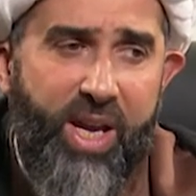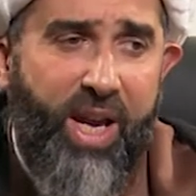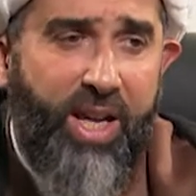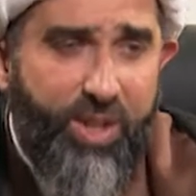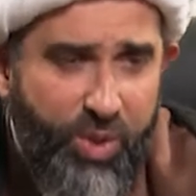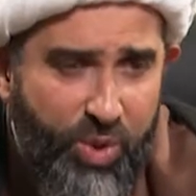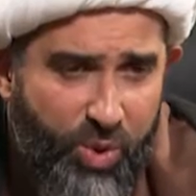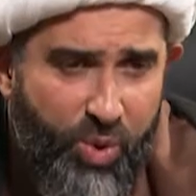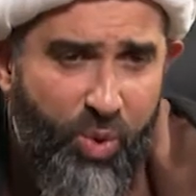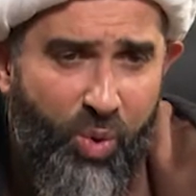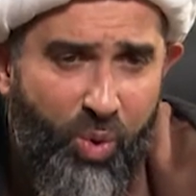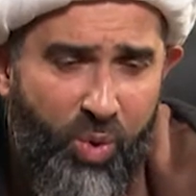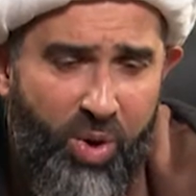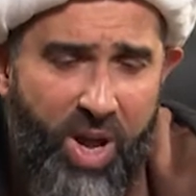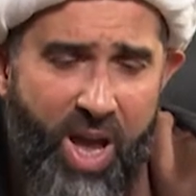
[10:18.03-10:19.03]
It's
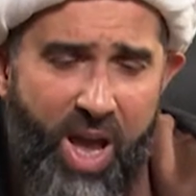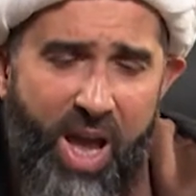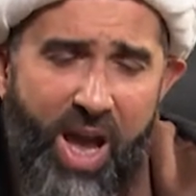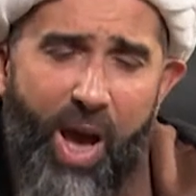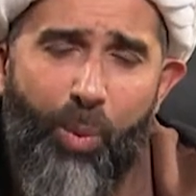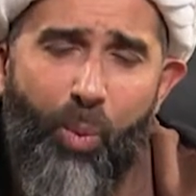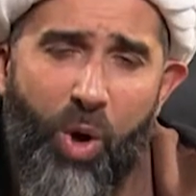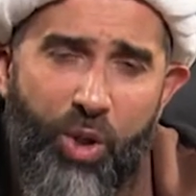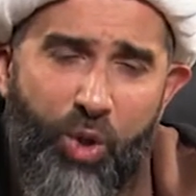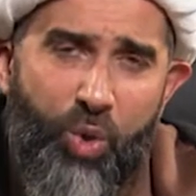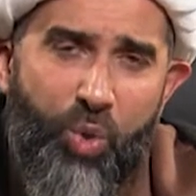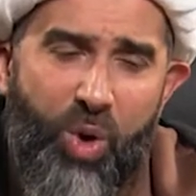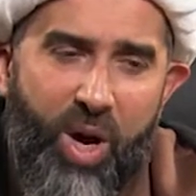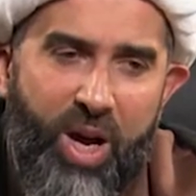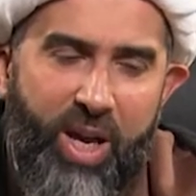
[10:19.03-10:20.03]
you and what
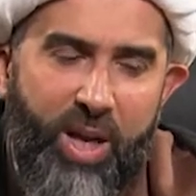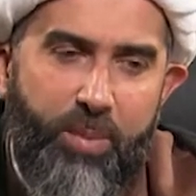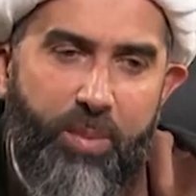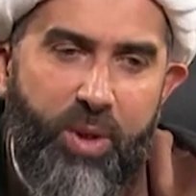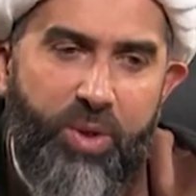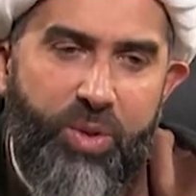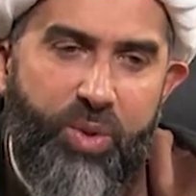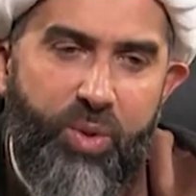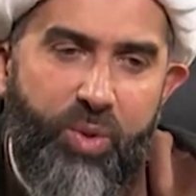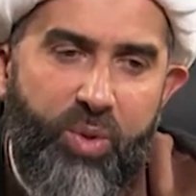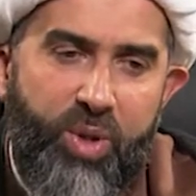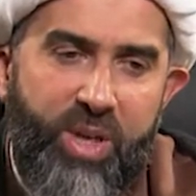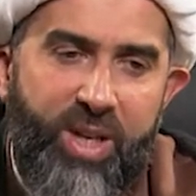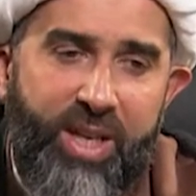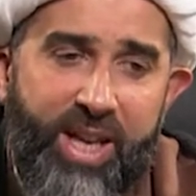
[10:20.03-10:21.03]
you are able to
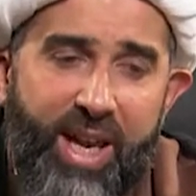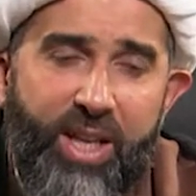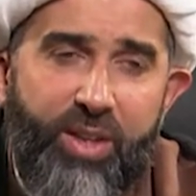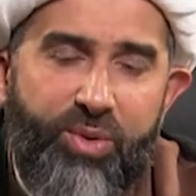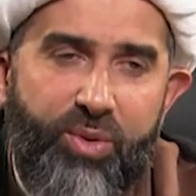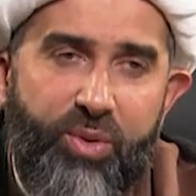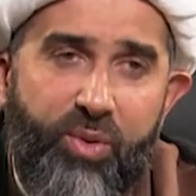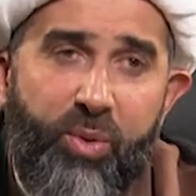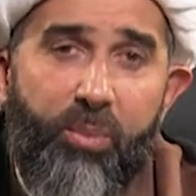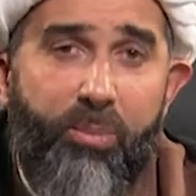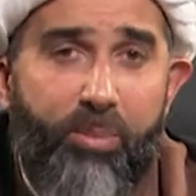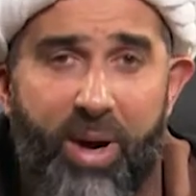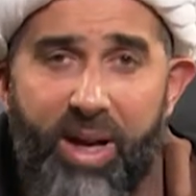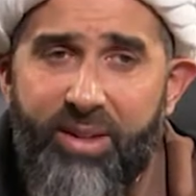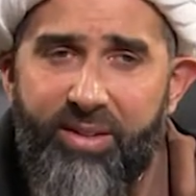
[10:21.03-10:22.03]
get to.
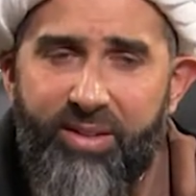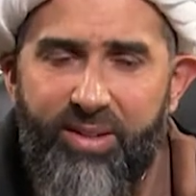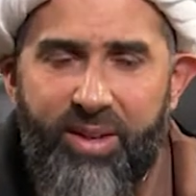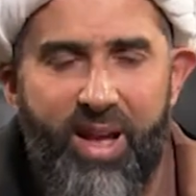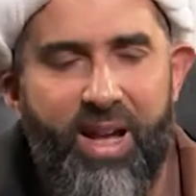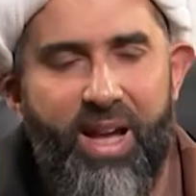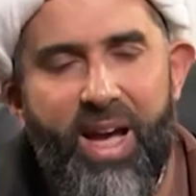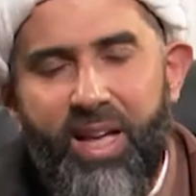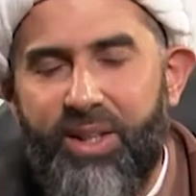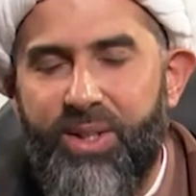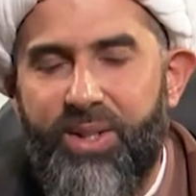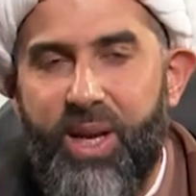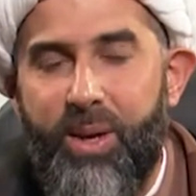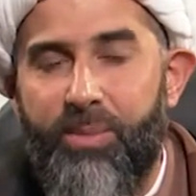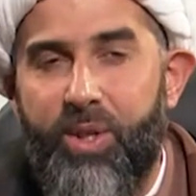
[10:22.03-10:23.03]
But at the
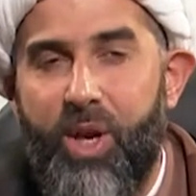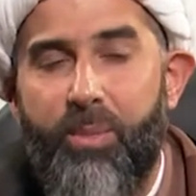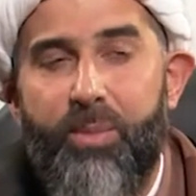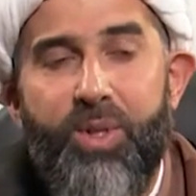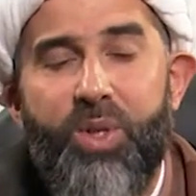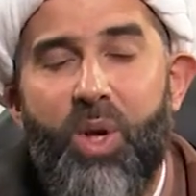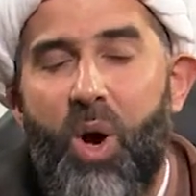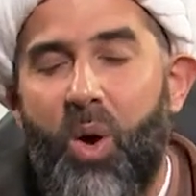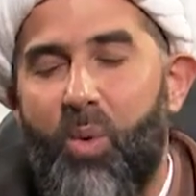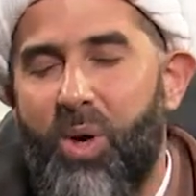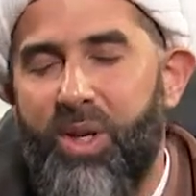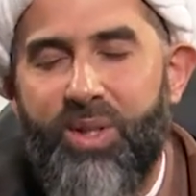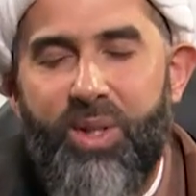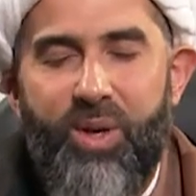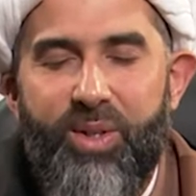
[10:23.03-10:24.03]
same time, there's
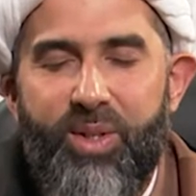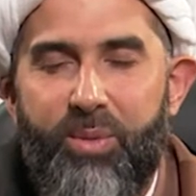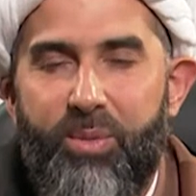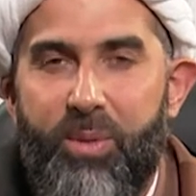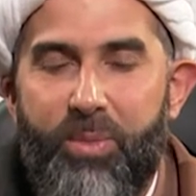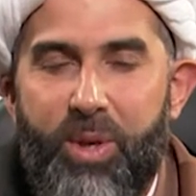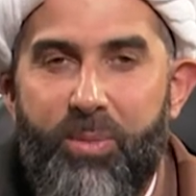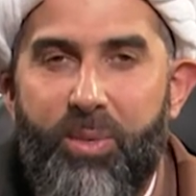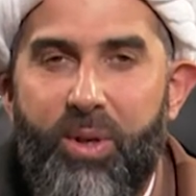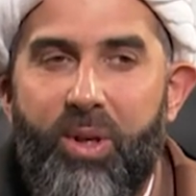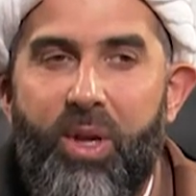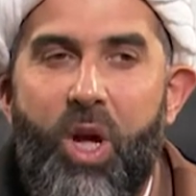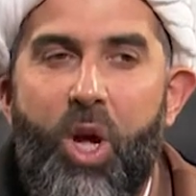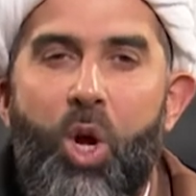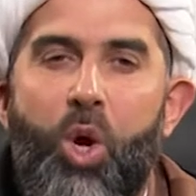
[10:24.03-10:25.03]
always going to be
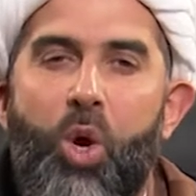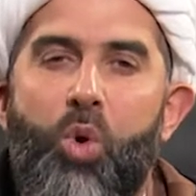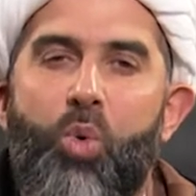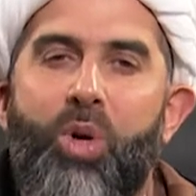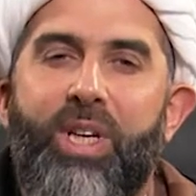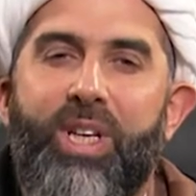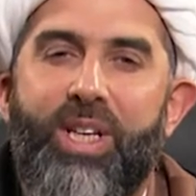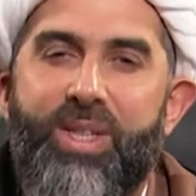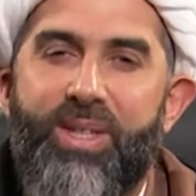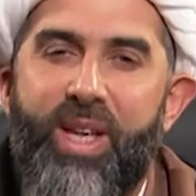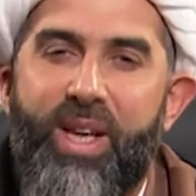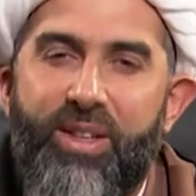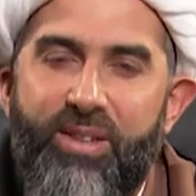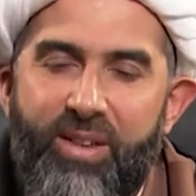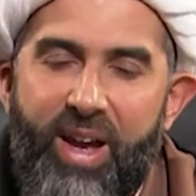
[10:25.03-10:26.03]
people who will
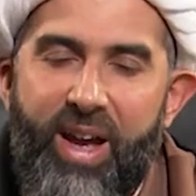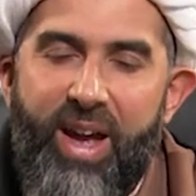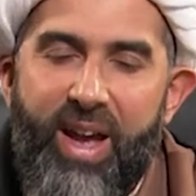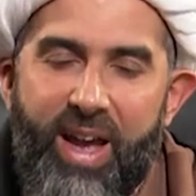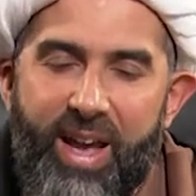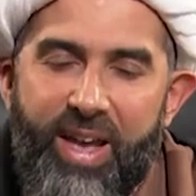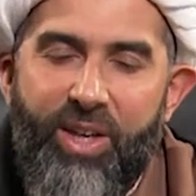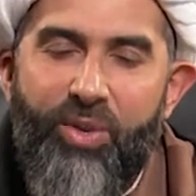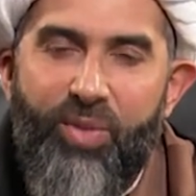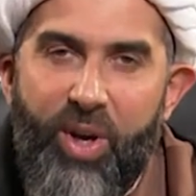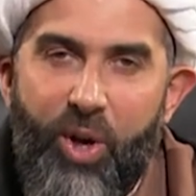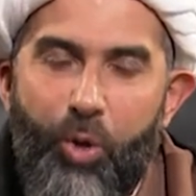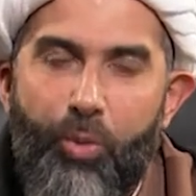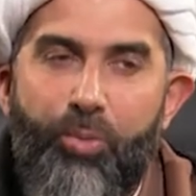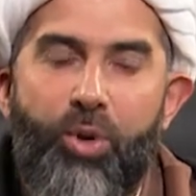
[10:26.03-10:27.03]
extend a hand of
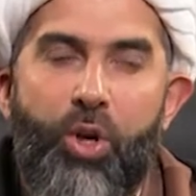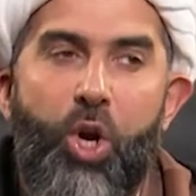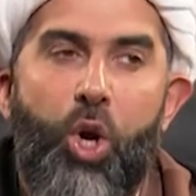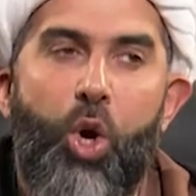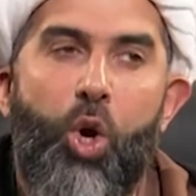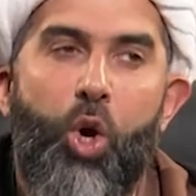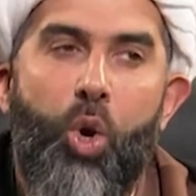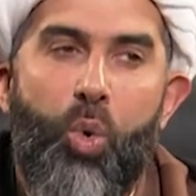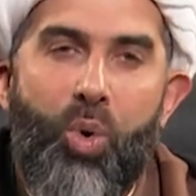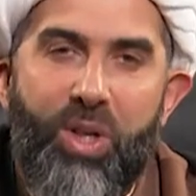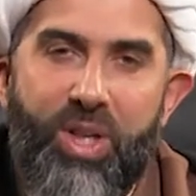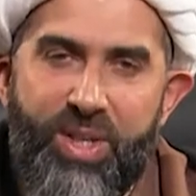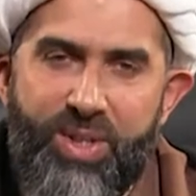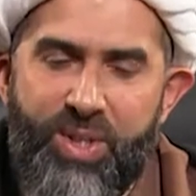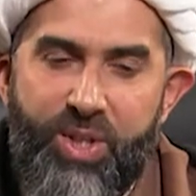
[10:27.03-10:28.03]
help, who
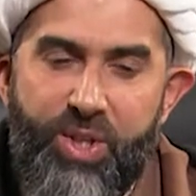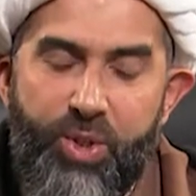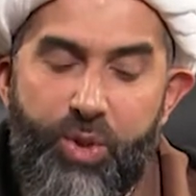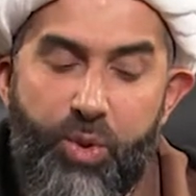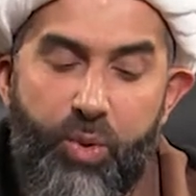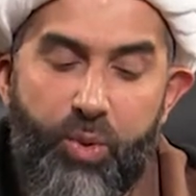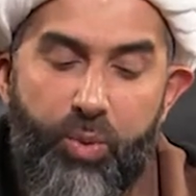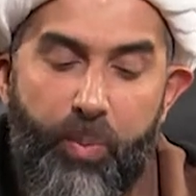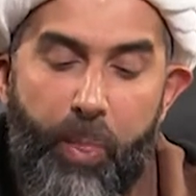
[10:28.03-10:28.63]
will assist you.